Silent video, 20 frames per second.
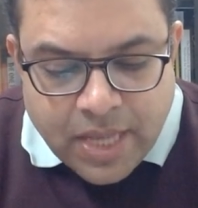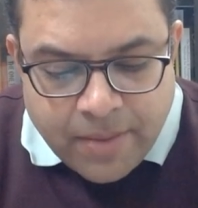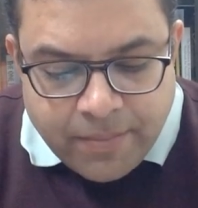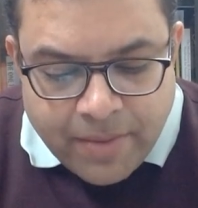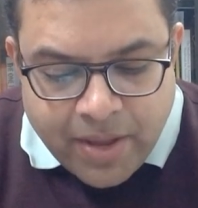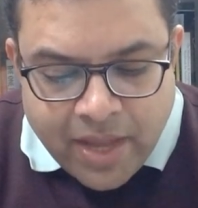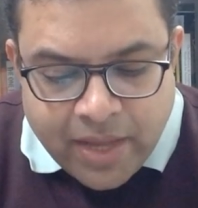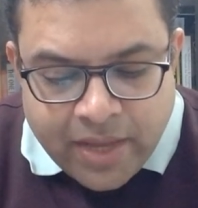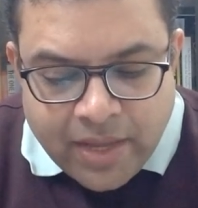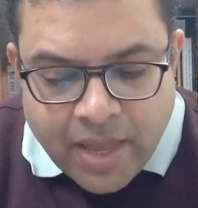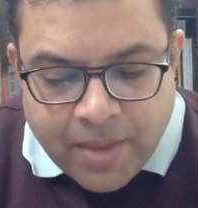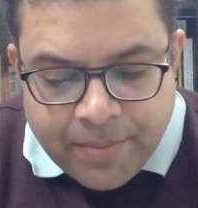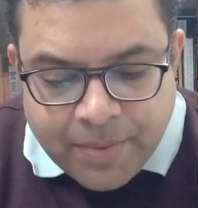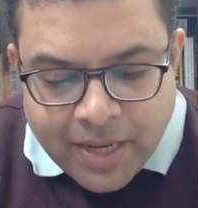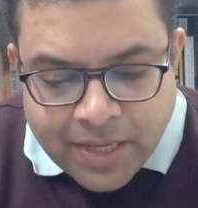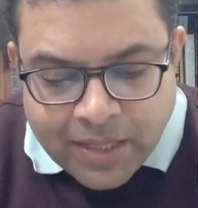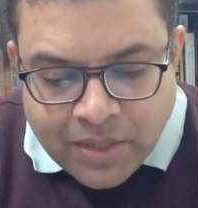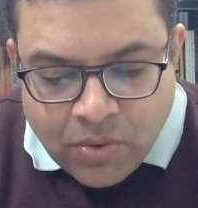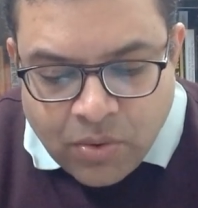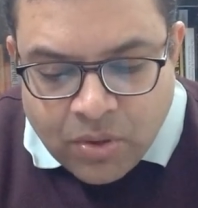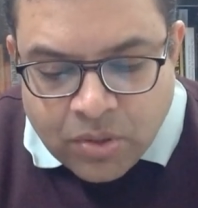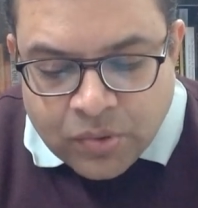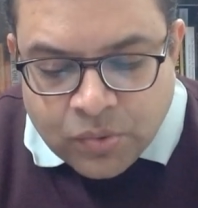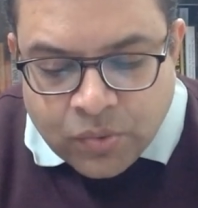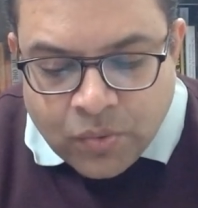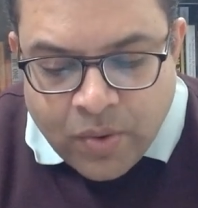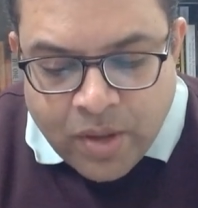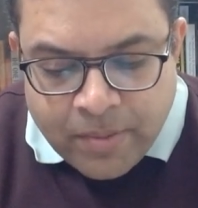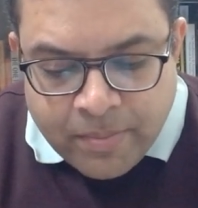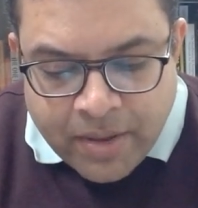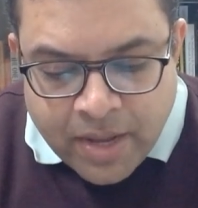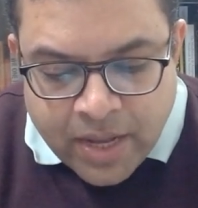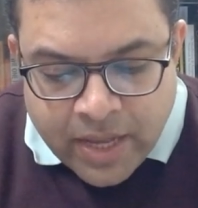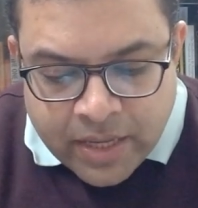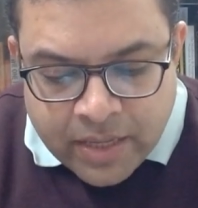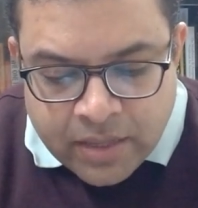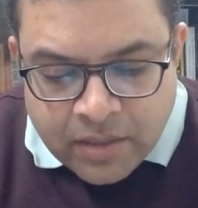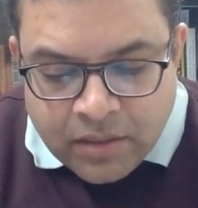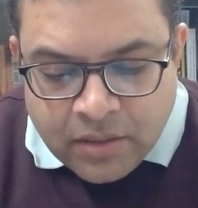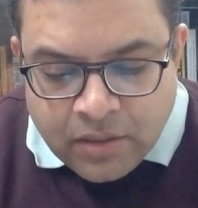Am I, am I not, who am
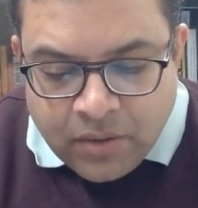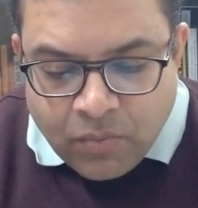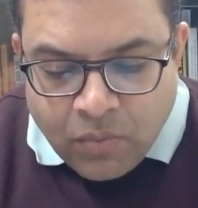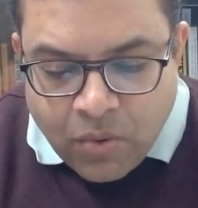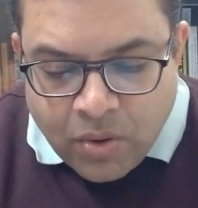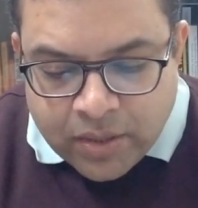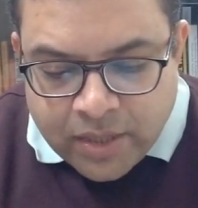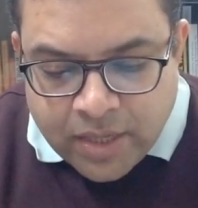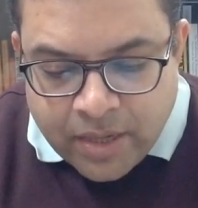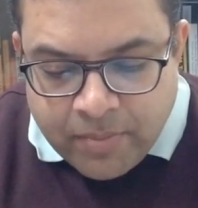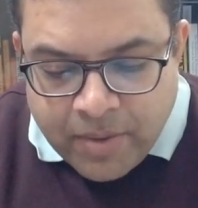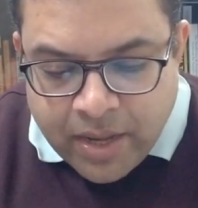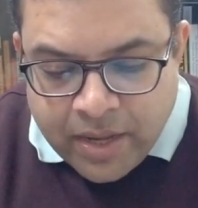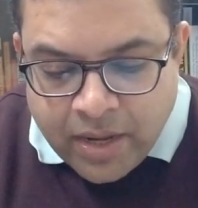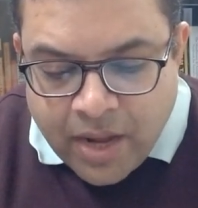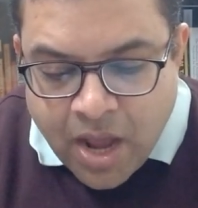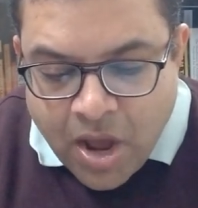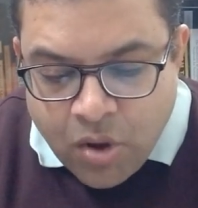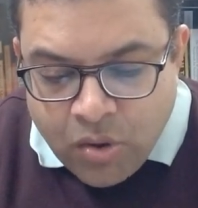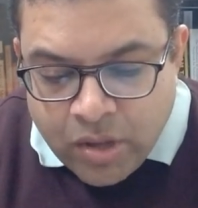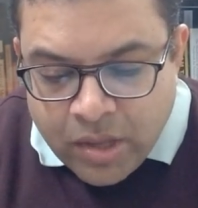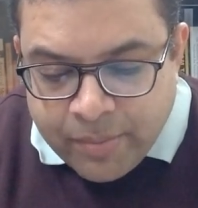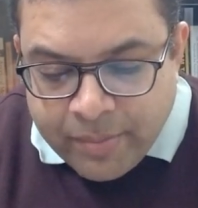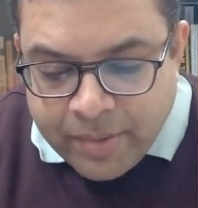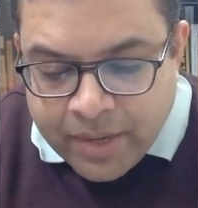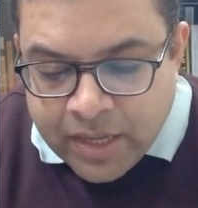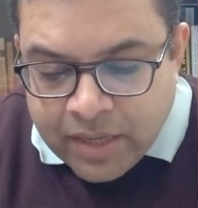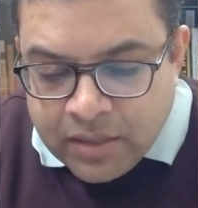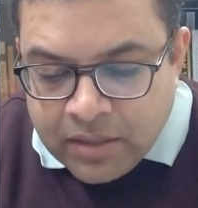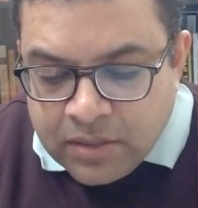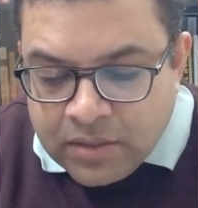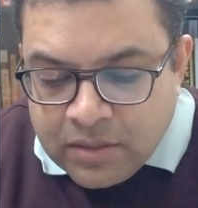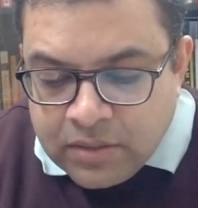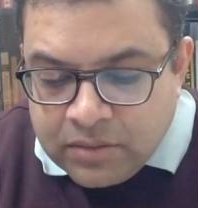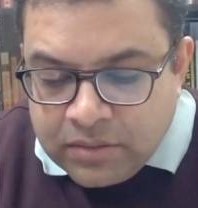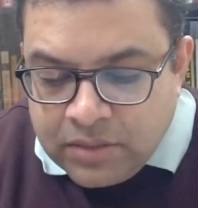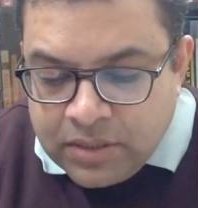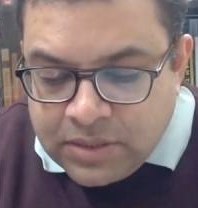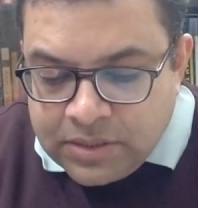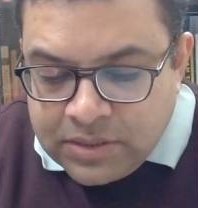I, what am I, how am I,
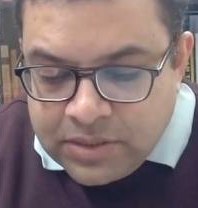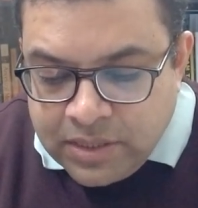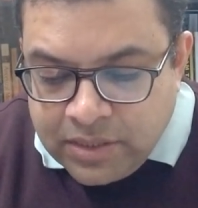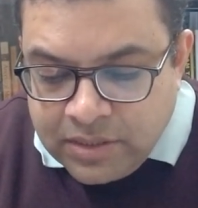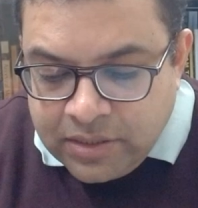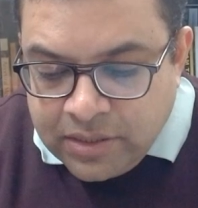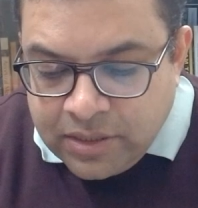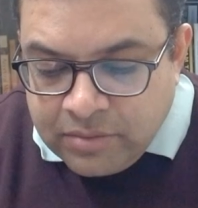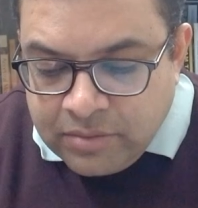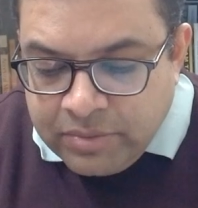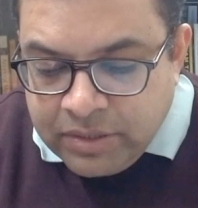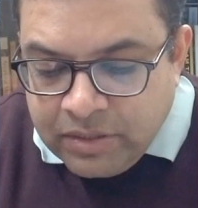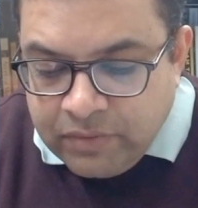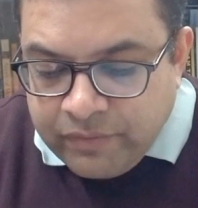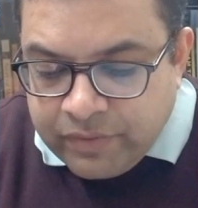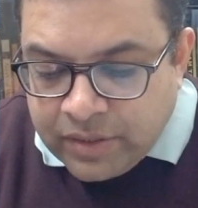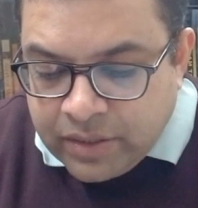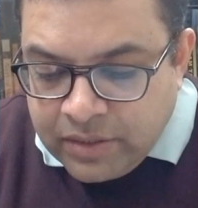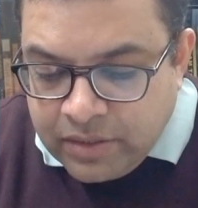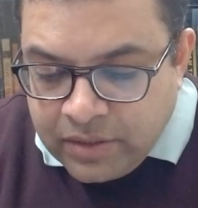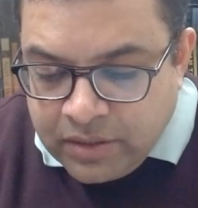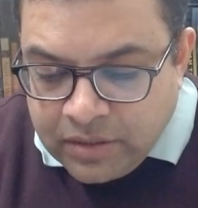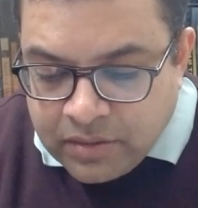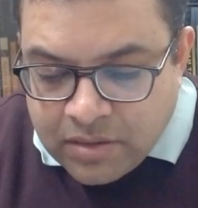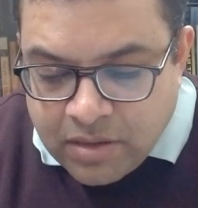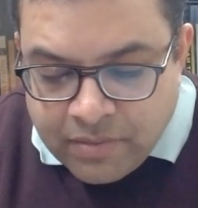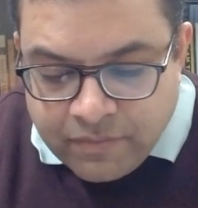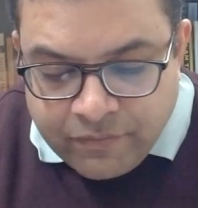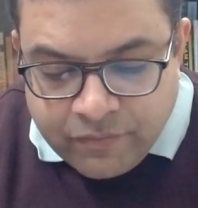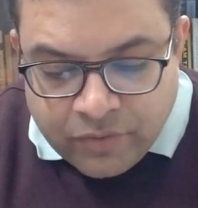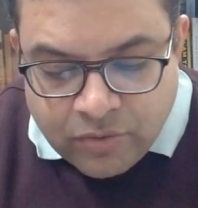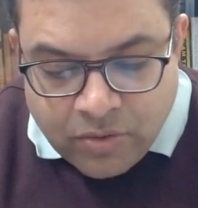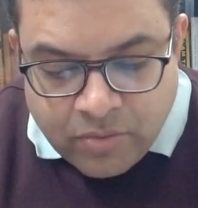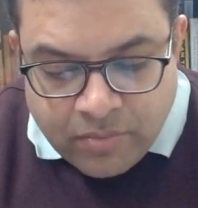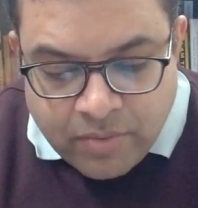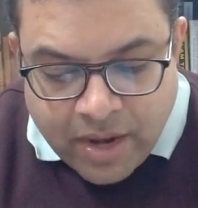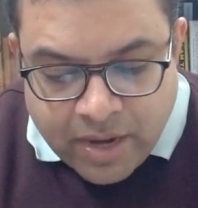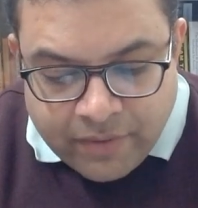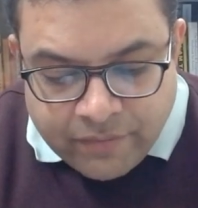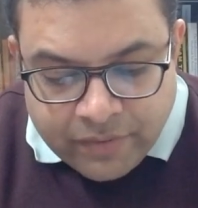this sentient being, where did it come
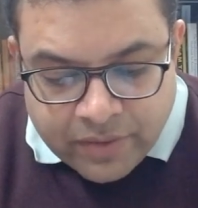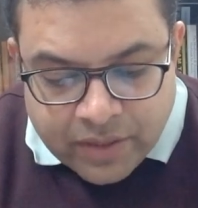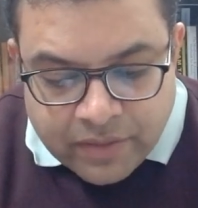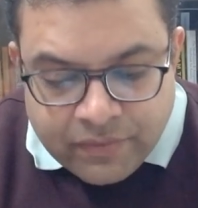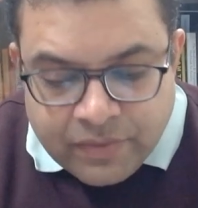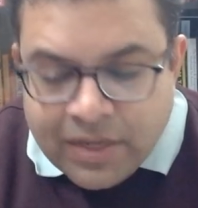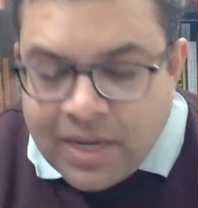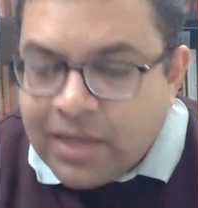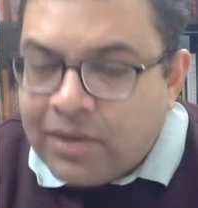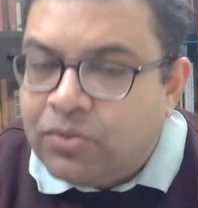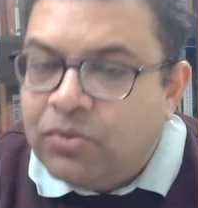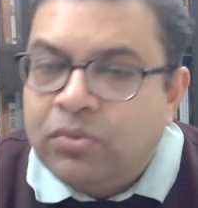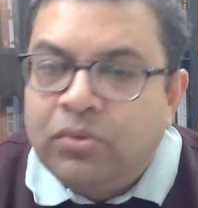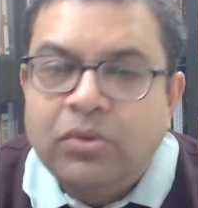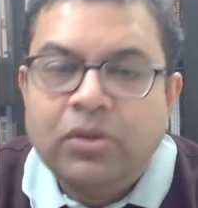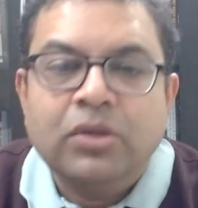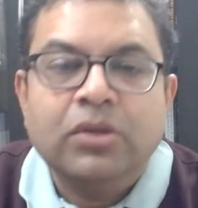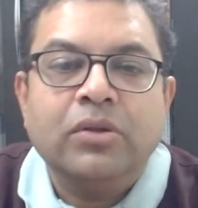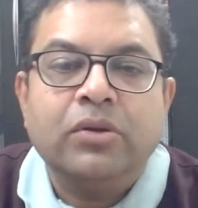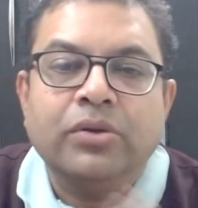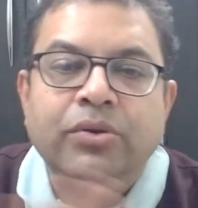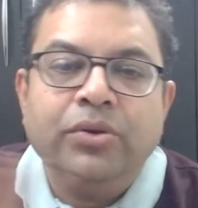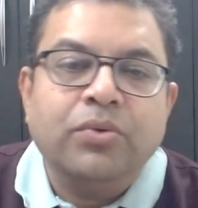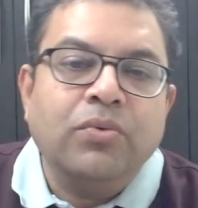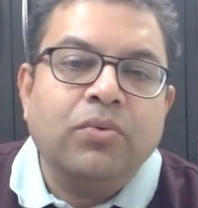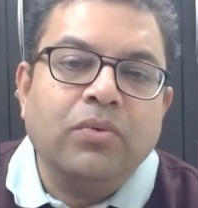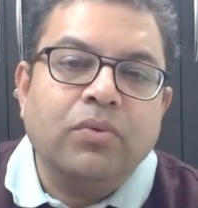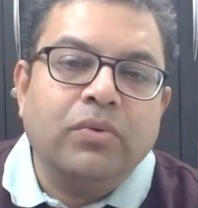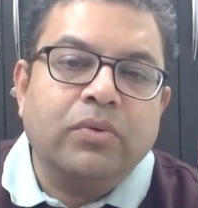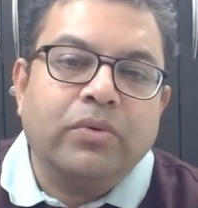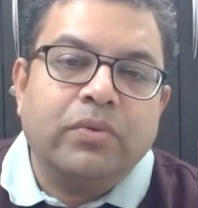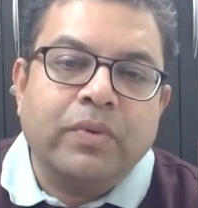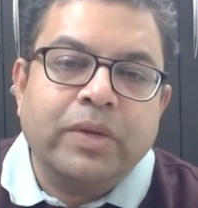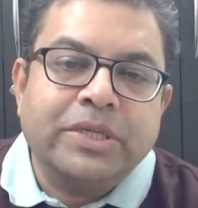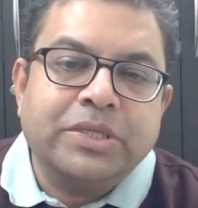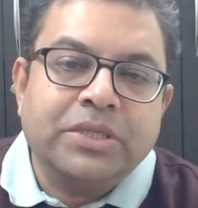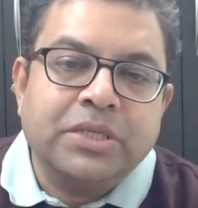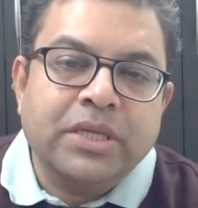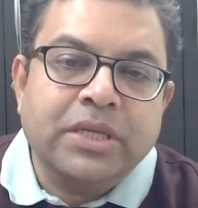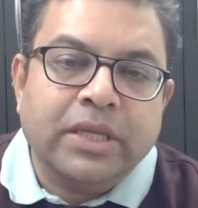from and where will I go? No
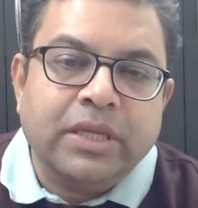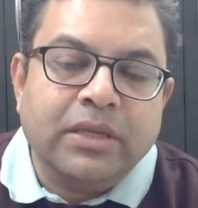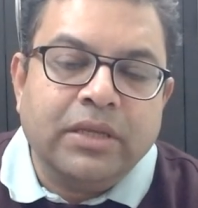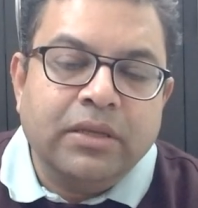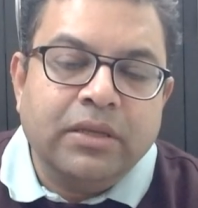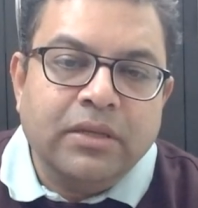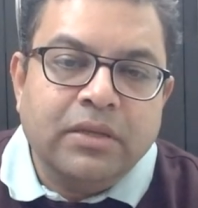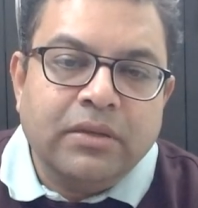questioning.